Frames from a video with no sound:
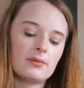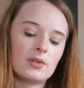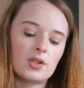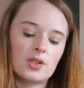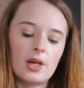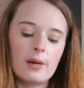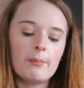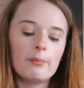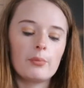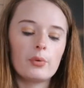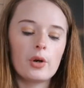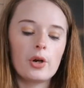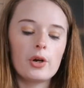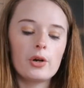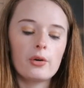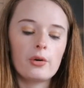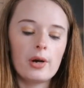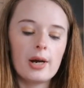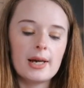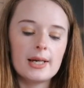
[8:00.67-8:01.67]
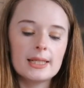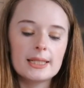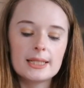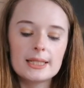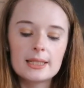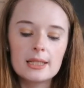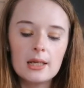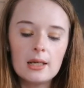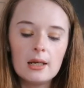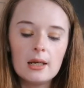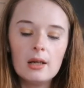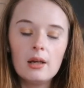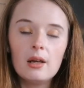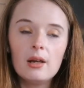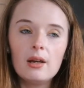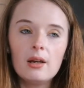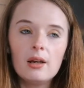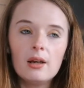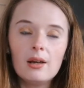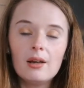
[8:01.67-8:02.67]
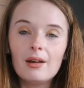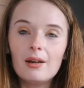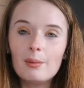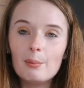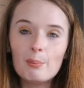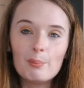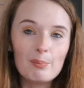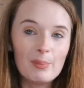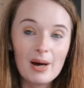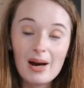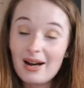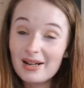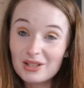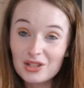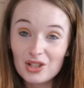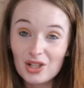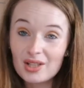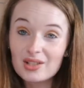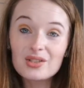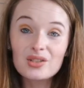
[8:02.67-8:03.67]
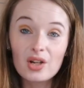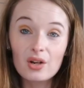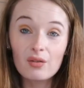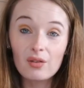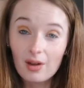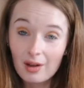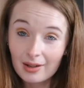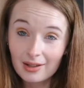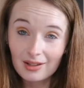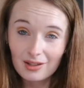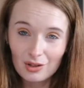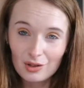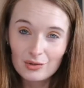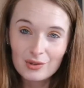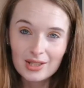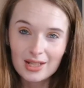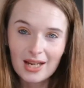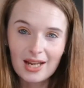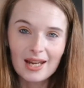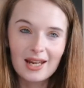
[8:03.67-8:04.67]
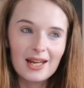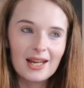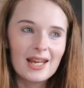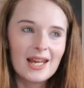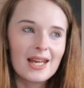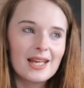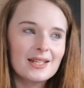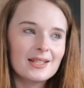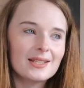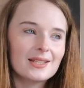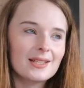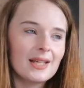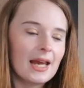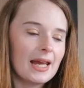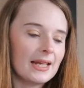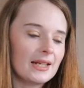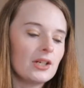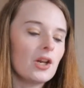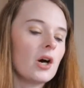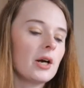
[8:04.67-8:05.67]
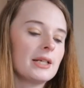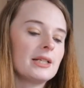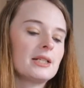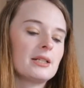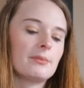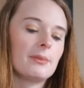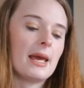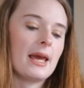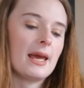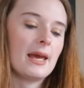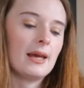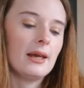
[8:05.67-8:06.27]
some progress, but I just don't like using it. It's a nightmare.